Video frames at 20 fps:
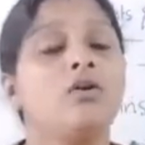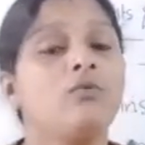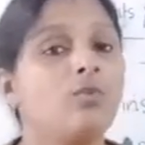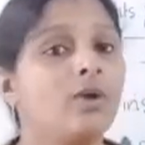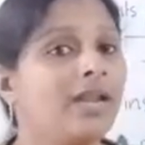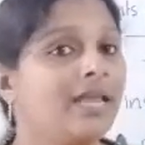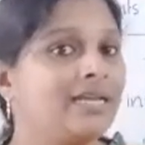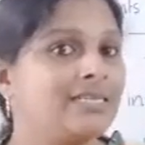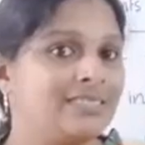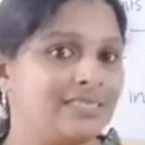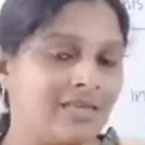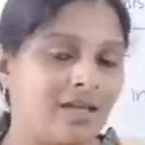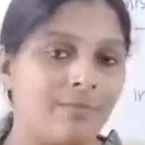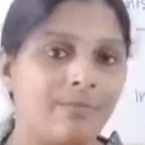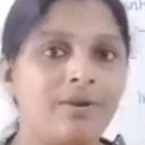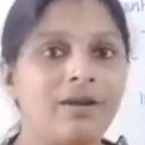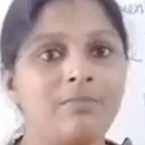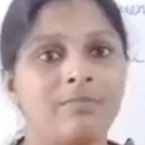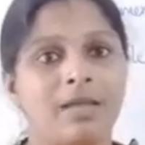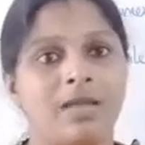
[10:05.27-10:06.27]
One
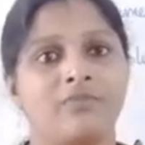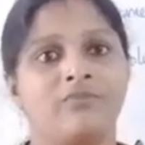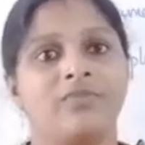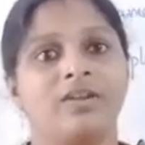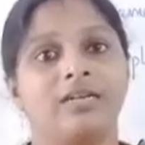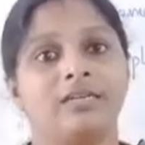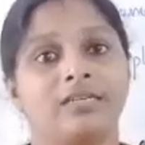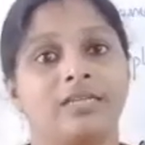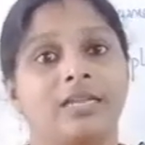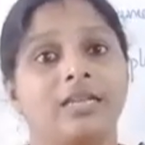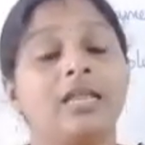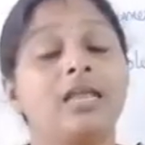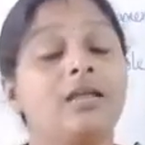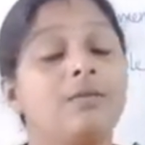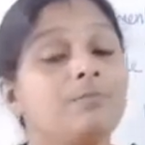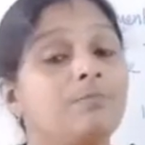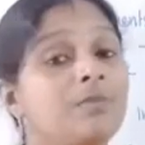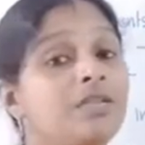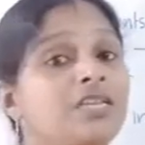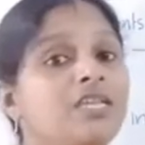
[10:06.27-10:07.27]
example ma'am will tell,
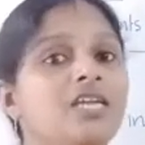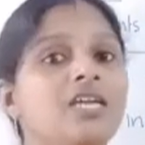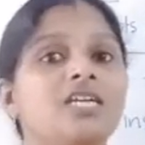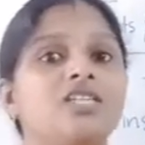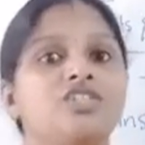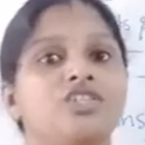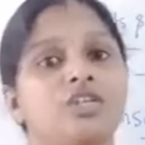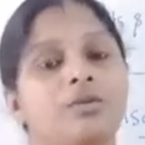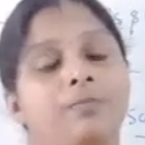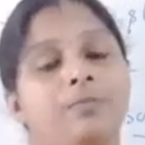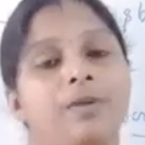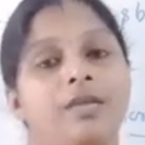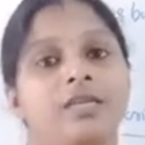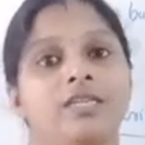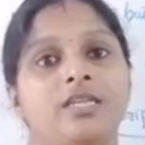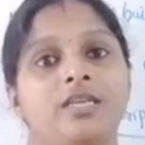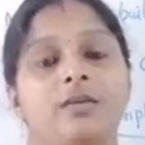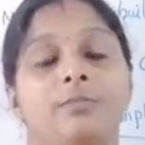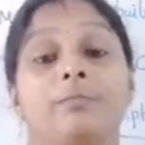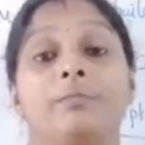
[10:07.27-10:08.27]
miniature
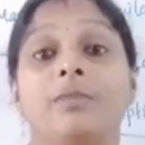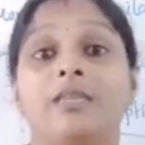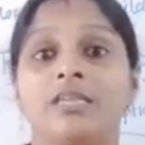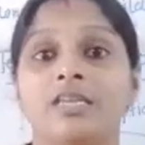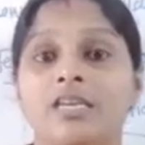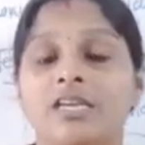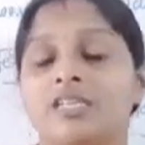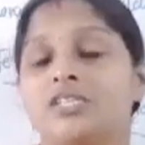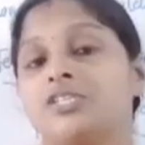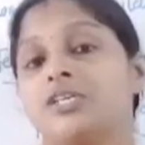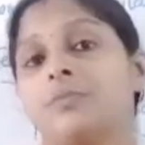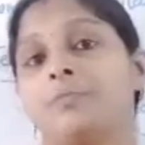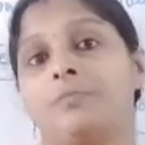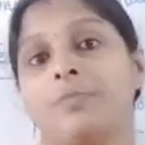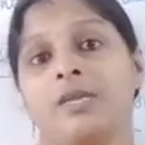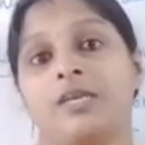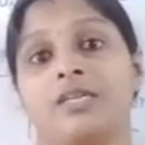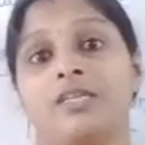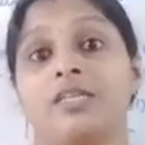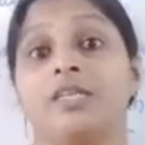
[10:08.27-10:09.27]
painting. Miniature
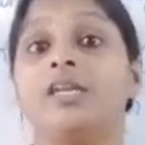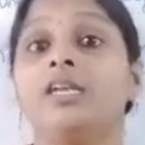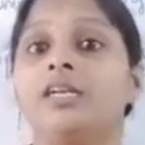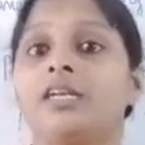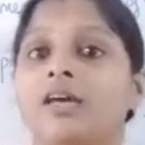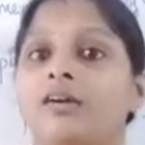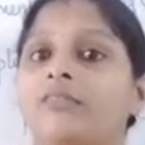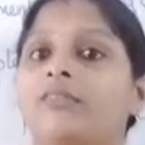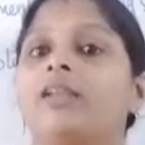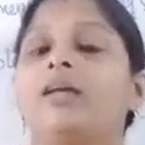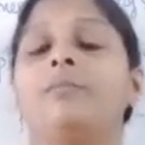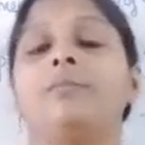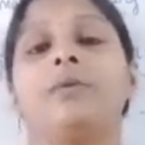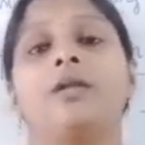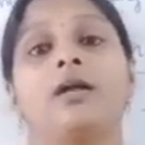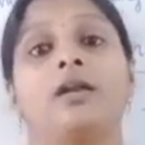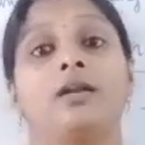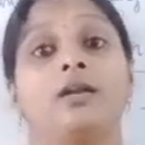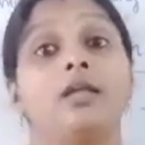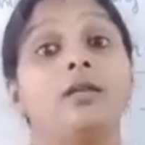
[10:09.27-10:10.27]
painting
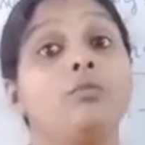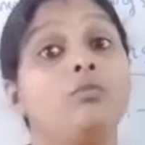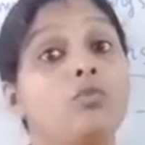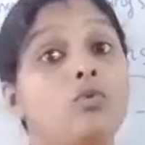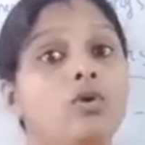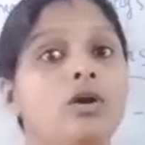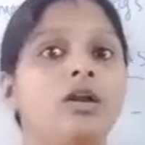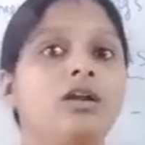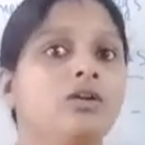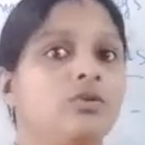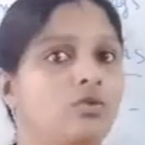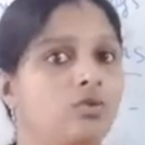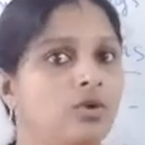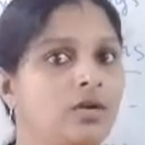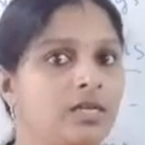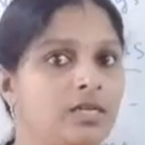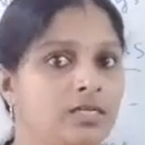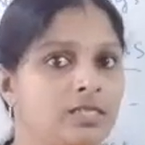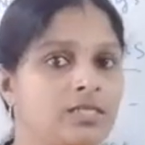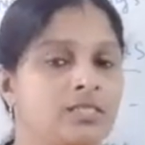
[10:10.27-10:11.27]
developed under Mughal
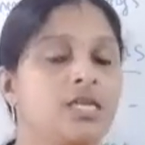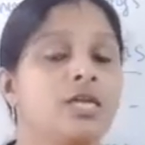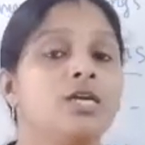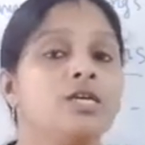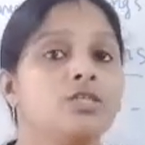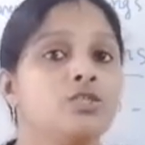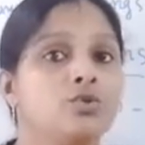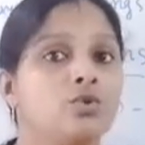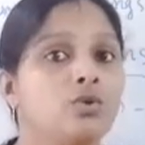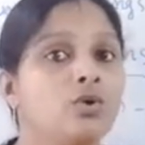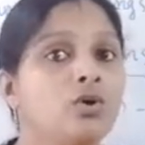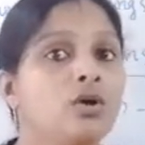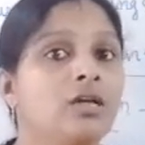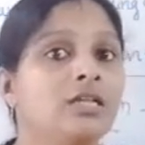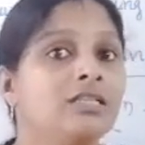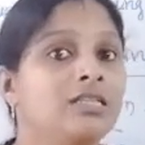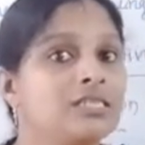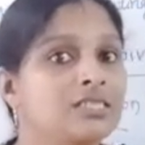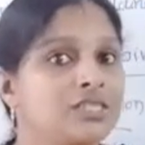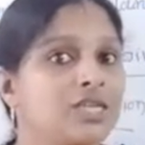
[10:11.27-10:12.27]
rulers.
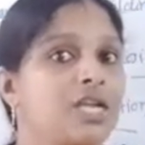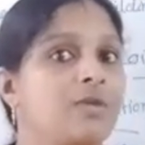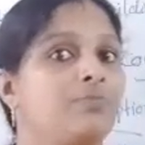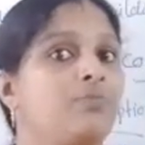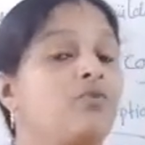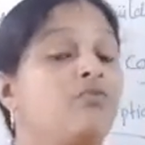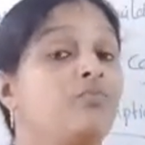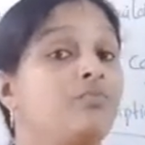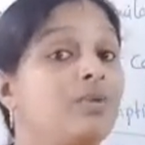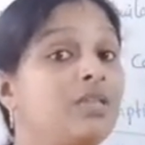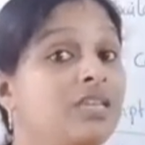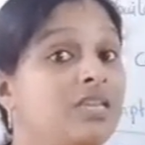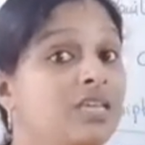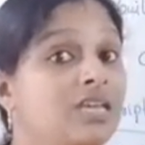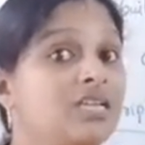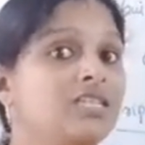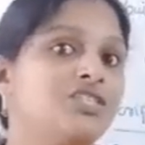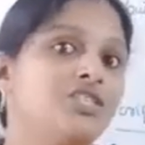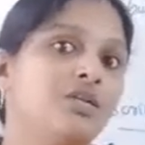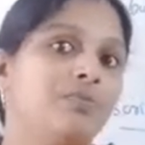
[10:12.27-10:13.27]
So this type of
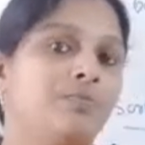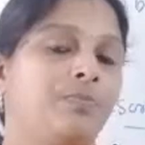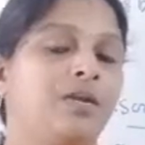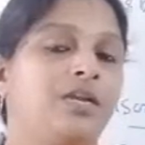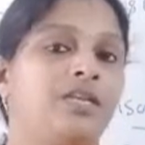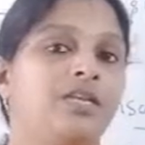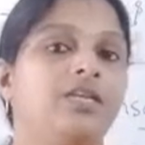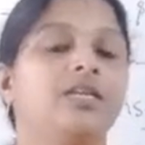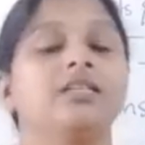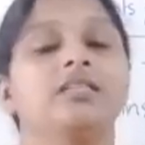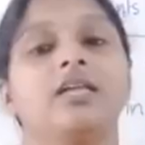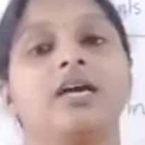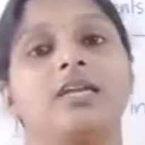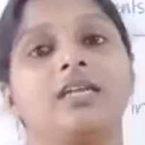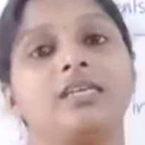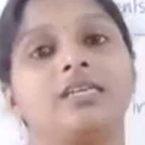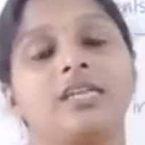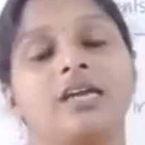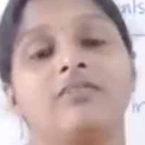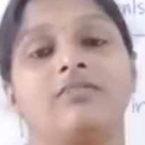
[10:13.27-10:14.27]
miniature painting
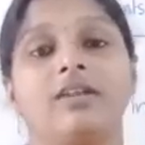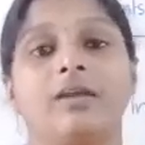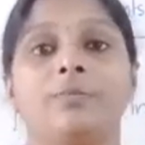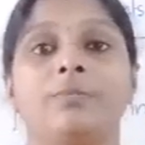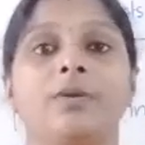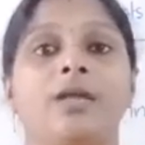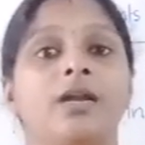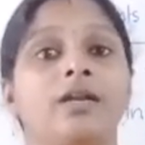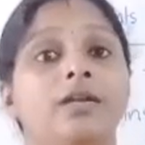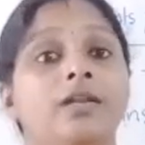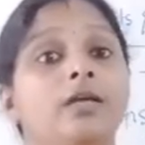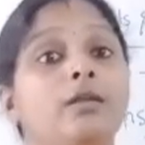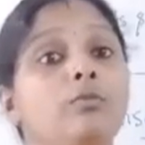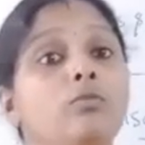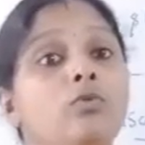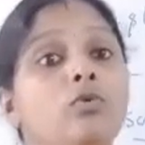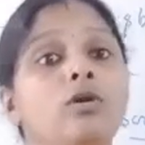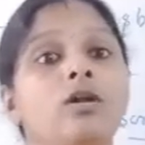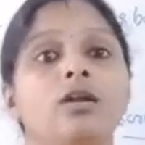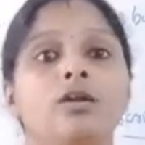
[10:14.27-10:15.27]
that developed under
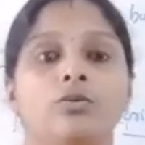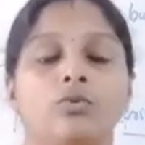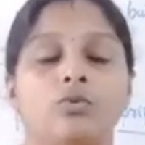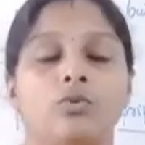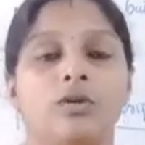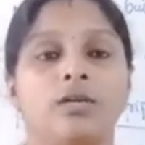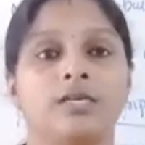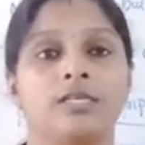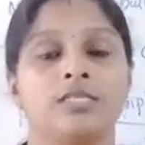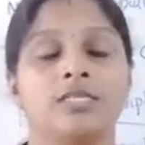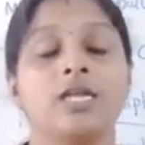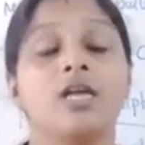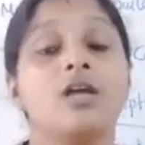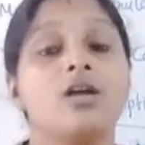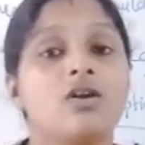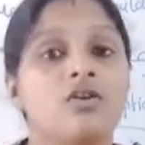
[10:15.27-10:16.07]
Mughal rulers.